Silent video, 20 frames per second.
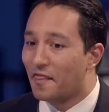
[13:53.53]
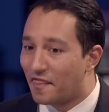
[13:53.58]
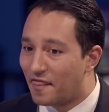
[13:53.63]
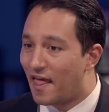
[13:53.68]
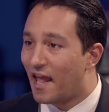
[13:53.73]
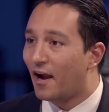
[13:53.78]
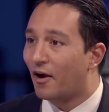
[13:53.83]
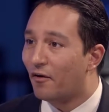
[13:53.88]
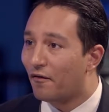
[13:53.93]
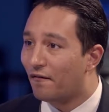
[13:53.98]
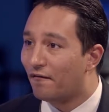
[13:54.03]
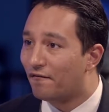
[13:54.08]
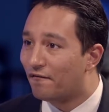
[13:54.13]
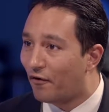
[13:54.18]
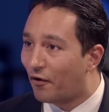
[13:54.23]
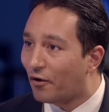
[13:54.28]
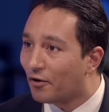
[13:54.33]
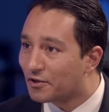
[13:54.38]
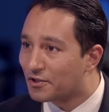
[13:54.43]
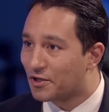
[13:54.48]
their
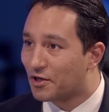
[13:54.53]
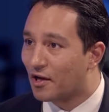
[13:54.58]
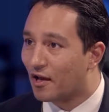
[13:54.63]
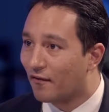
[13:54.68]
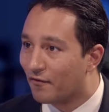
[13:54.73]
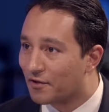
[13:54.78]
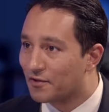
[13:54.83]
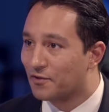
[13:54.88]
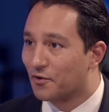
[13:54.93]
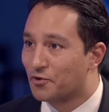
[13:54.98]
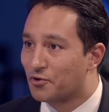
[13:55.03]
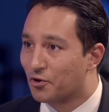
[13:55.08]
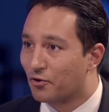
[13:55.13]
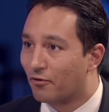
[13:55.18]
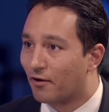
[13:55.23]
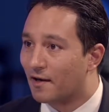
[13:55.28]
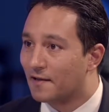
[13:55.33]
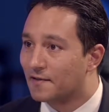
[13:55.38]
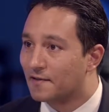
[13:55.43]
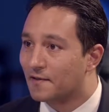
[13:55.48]
version of a social
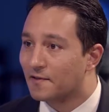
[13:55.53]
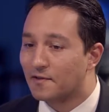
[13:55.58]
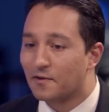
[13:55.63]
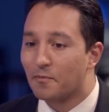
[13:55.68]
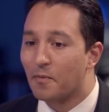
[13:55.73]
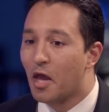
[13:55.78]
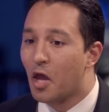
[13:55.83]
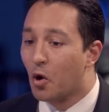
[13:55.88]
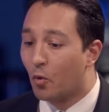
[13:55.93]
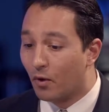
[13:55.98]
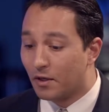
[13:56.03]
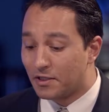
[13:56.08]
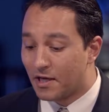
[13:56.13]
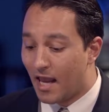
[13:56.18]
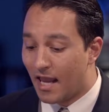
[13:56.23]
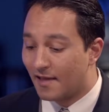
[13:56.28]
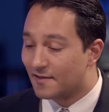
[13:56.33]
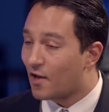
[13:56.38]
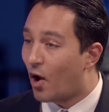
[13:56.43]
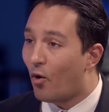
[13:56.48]
credit system, which
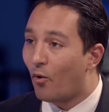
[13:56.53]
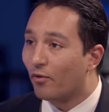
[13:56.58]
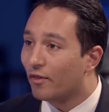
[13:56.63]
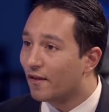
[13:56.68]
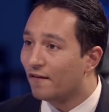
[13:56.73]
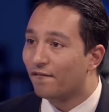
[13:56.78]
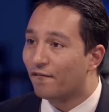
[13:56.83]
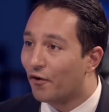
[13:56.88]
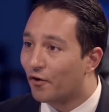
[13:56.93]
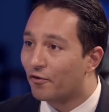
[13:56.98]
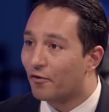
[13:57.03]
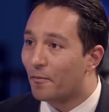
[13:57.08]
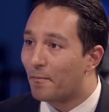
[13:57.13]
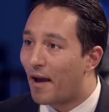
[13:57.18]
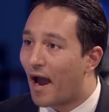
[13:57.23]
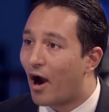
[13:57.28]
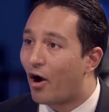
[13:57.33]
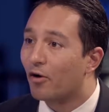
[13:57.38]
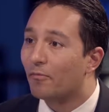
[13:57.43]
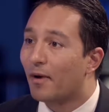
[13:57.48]
is only further
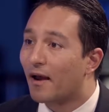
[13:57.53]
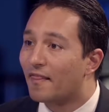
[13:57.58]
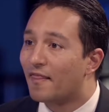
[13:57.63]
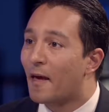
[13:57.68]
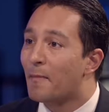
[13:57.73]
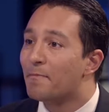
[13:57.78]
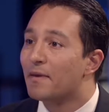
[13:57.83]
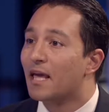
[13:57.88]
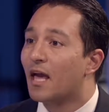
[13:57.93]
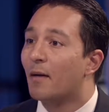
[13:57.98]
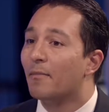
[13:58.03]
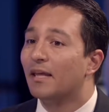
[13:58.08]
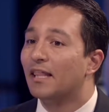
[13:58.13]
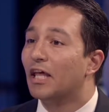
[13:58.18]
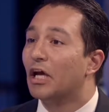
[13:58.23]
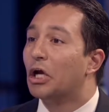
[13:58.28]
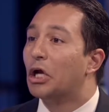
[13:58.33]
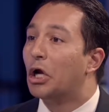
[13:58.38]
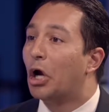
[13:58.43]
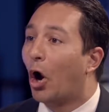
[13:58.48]
empowered by them becoming
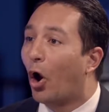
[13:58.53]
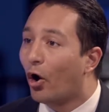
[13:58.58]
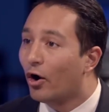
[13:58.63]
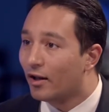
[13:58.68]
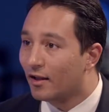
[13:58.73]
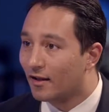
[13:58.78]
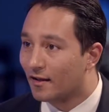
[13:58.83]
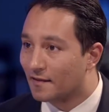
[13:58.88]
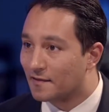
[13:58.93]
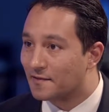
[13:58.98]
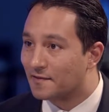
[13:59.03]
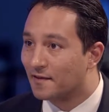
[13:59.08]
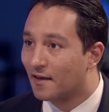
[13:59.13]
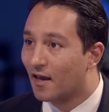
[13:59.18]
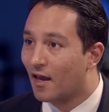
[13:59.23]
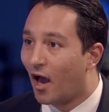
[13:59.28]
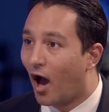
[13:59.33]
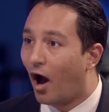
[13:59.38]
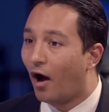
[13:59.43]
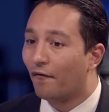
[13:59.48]
the guardians
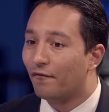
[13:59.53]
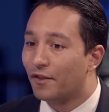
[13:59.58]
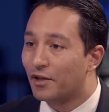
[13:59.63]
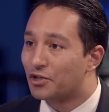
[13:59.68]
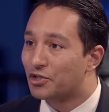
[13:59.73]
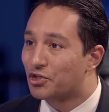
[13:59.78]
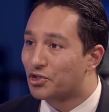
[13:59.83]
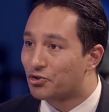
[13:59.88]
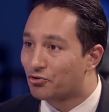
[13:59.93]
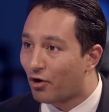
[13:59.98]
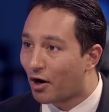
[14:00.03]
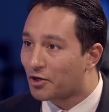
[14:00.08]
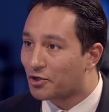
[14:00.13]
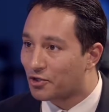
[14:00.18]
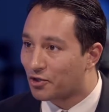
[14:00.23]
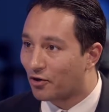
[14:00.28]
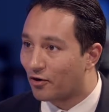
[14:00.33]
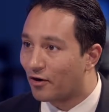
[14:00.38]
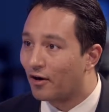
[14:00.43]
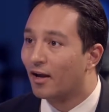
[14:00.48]
of the
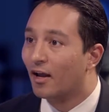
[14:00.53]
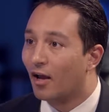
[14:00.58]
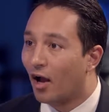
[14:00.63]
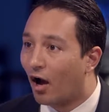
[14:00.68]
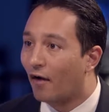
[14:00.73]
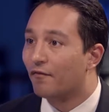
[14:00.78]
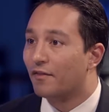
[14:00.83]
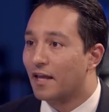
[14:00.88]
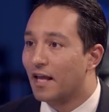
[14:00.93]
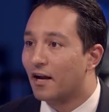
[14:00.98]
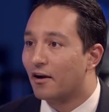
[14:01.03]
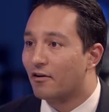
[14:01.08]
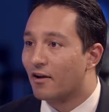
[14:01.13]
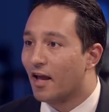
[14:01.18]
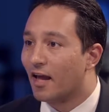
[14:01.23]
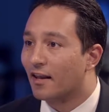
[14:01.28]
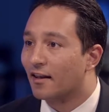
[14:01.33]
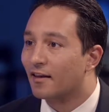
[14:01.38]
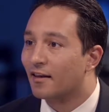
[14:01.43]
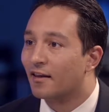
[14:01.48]
structure of the
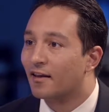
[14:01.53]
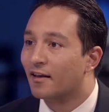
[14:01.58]
internet.